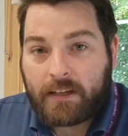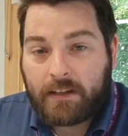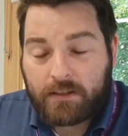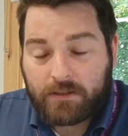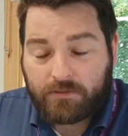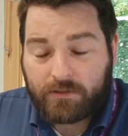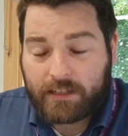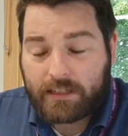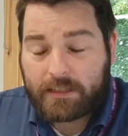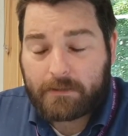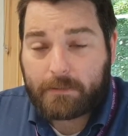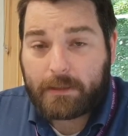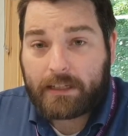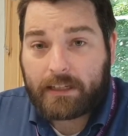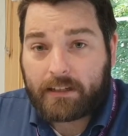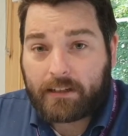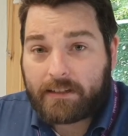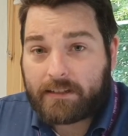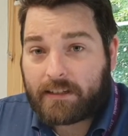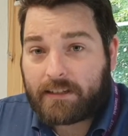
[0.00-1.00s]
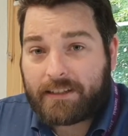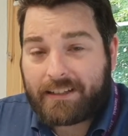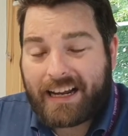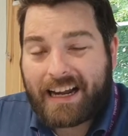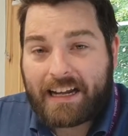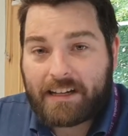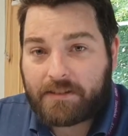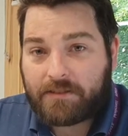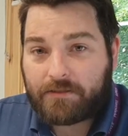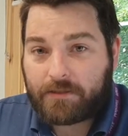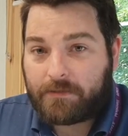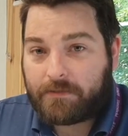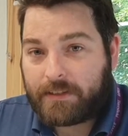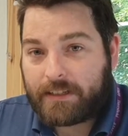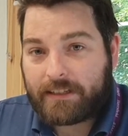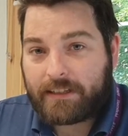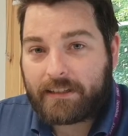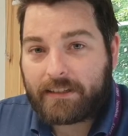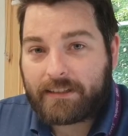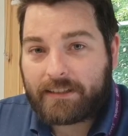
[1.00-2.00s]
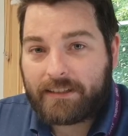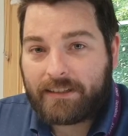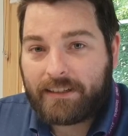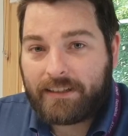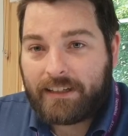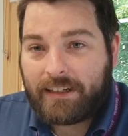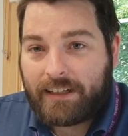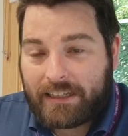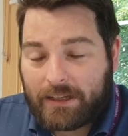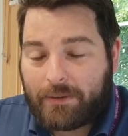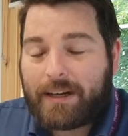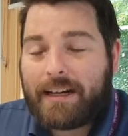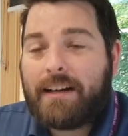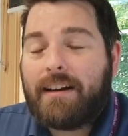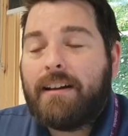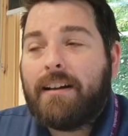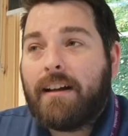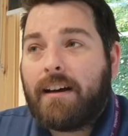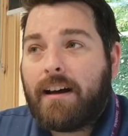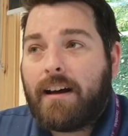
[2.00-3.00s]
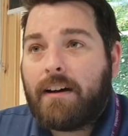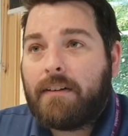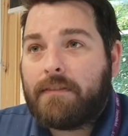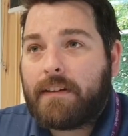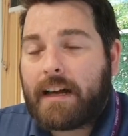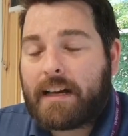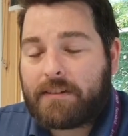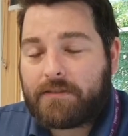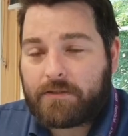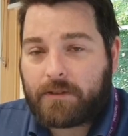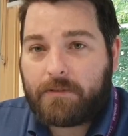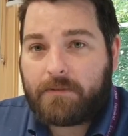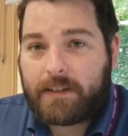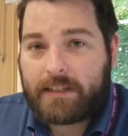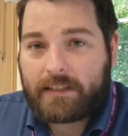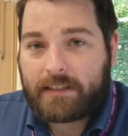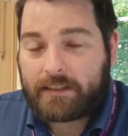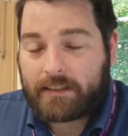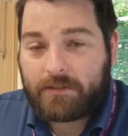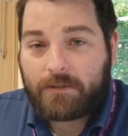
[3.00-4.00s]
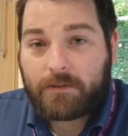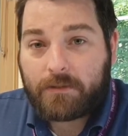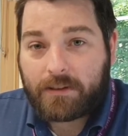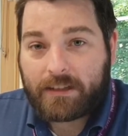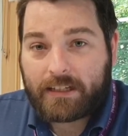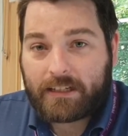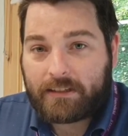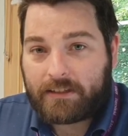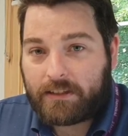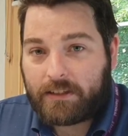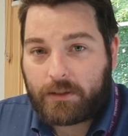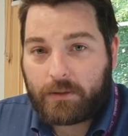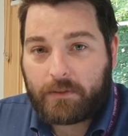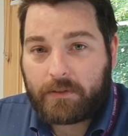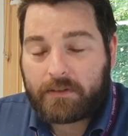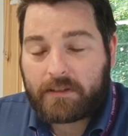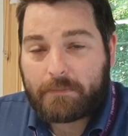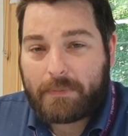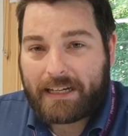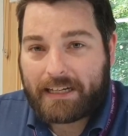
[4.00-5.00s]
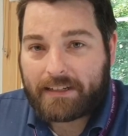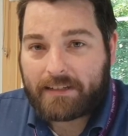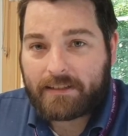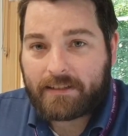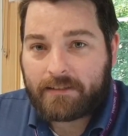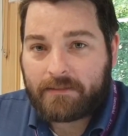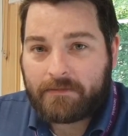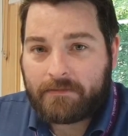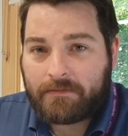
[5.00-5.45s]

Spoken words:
Strictly speaking, I studied astrophysics. Now I love astrophysics and all things to do with space.